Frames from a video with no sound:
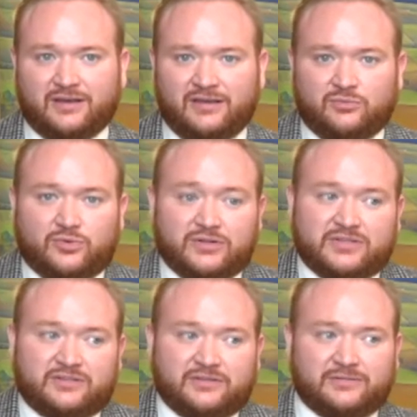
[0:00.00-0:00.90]

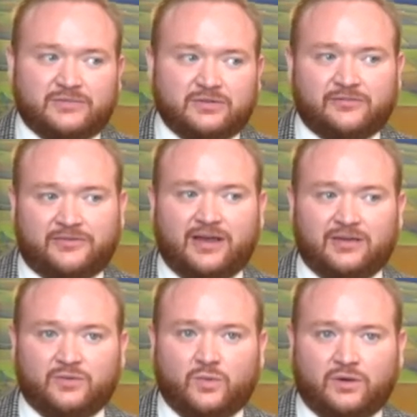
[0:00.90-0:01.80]
inputs to
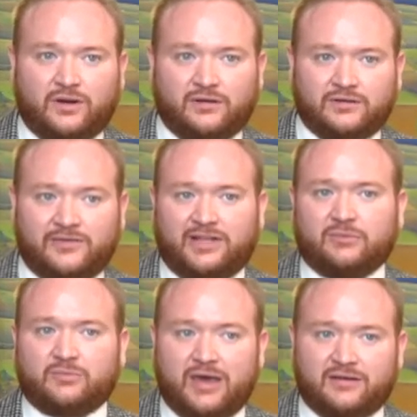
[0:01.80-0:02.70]
define what our
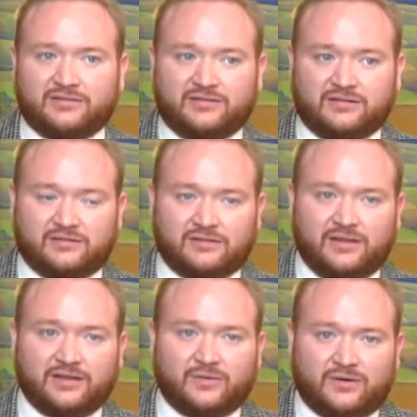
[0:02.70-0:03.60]
development patterns are going to look
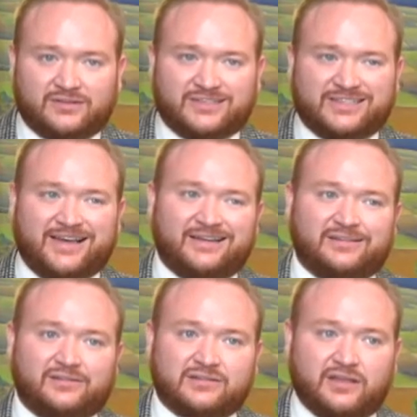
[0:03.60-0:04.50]
like, what our society
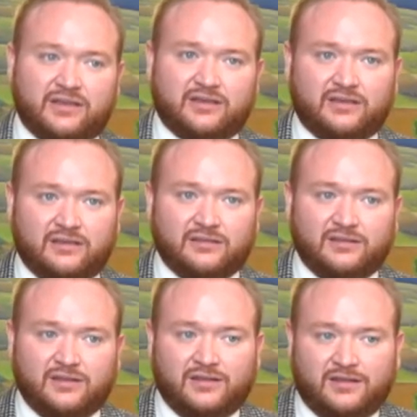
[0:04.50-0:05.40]
looks like in
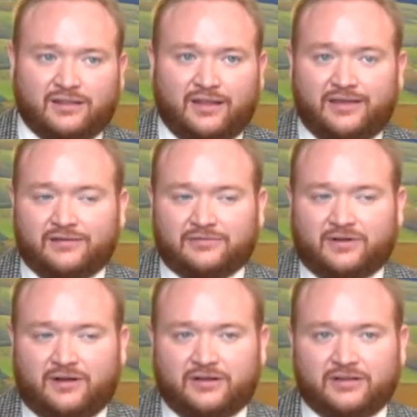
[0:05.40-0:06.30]
light of
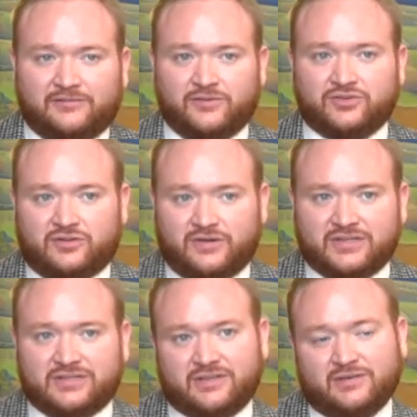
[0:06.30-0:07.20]
current and future
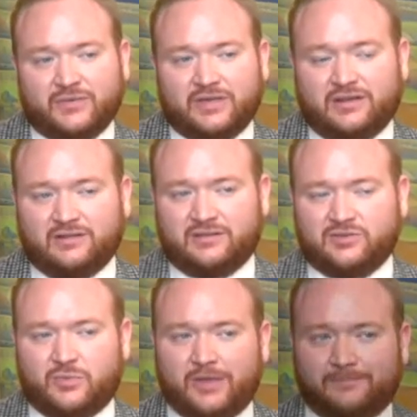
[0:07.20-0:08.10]
risk that we can
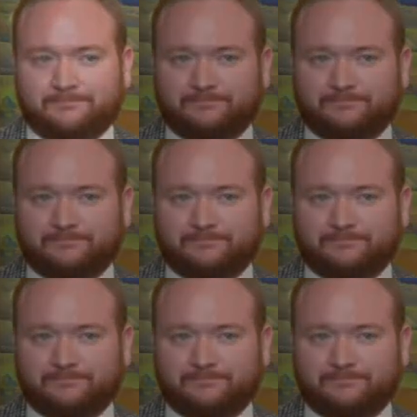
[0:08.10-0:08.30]
anticipate.